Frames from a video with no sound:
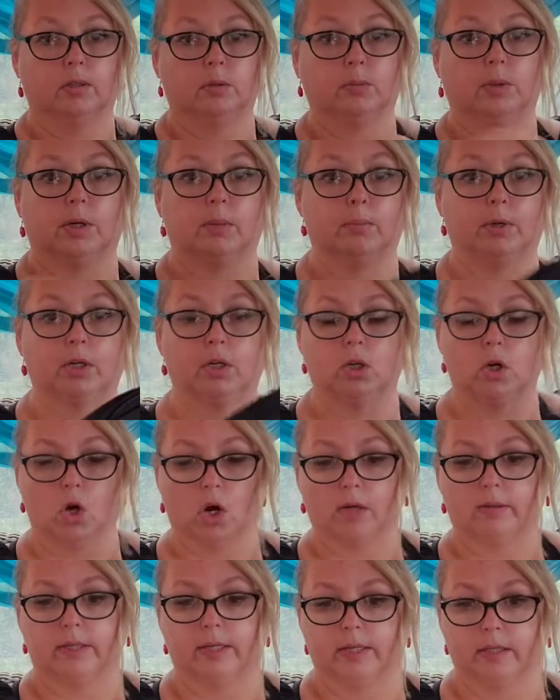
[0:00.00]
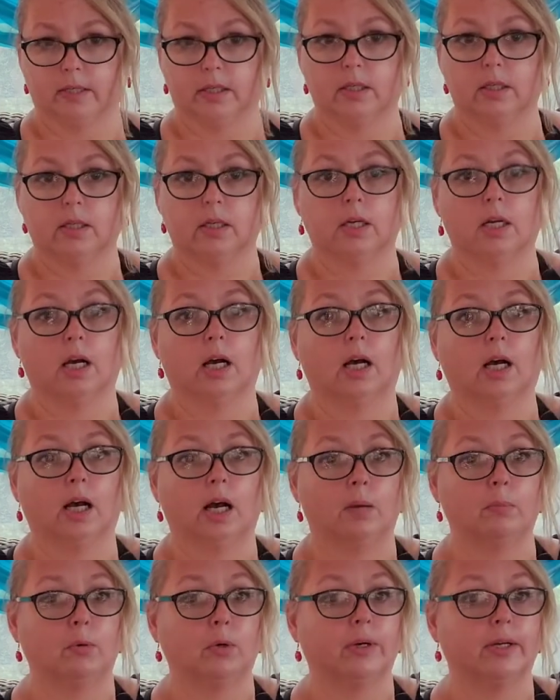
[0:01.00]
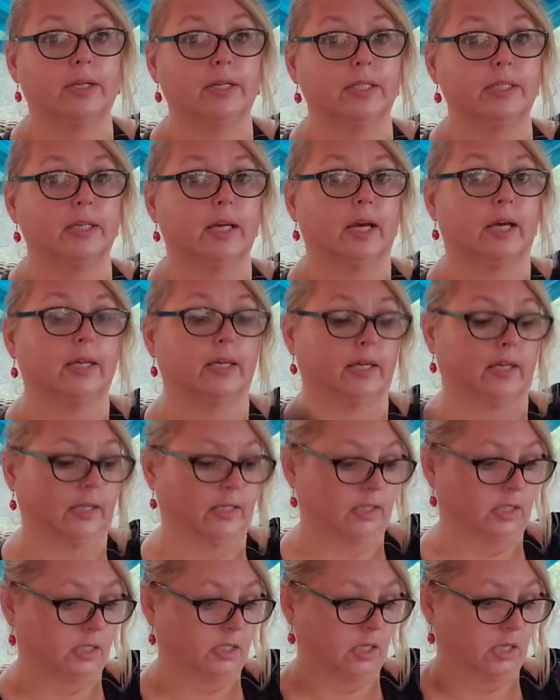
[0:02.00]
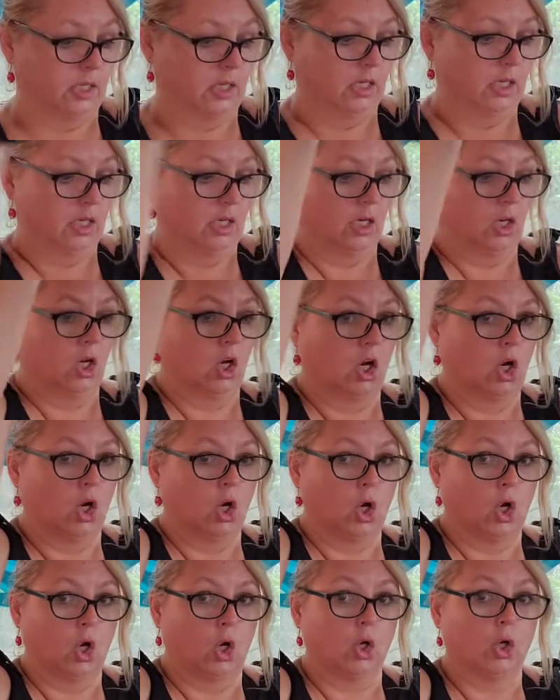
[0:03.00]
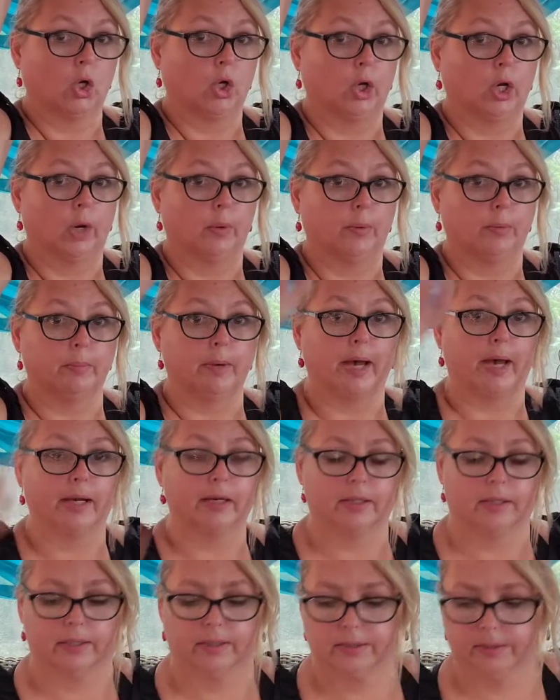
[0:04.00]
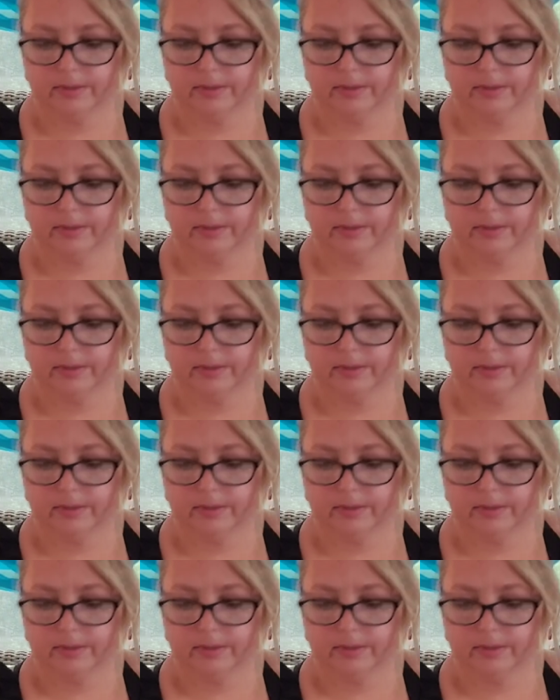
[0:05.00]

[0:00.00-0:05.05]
That's what I'm going to call it. I'm already going to tell you it's going back.